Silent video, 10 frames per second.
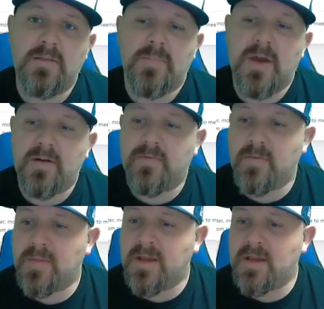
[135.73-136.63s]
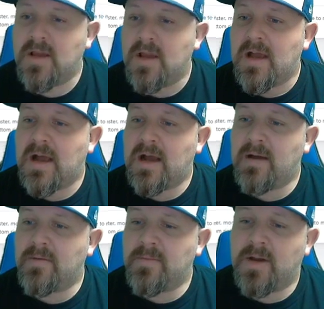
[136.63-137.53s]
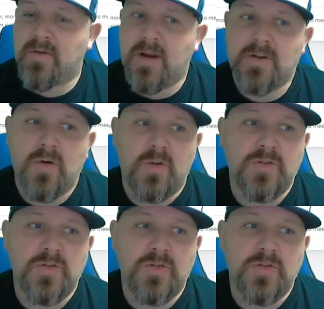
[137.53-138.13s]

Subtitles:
the better for me in my grand total.